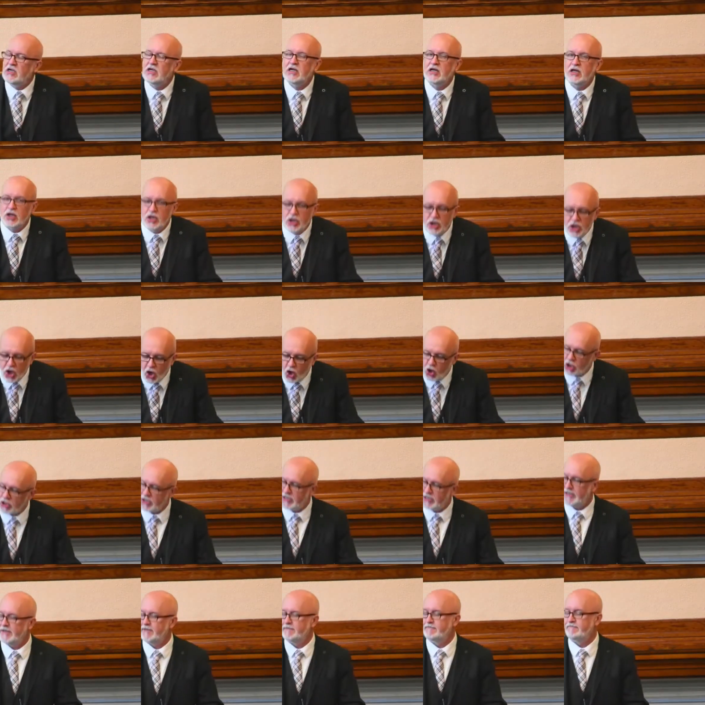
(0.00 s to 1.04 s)
look.
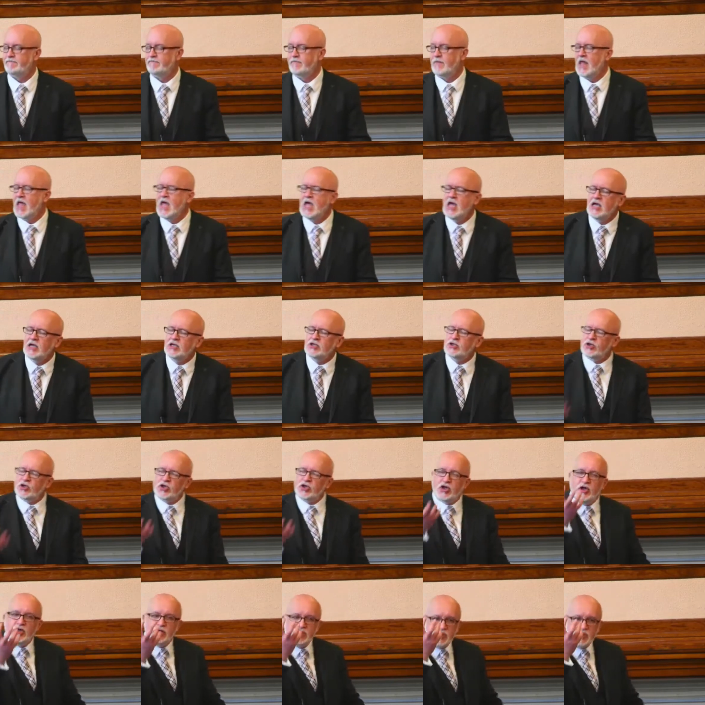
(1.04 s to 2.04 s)
So here's the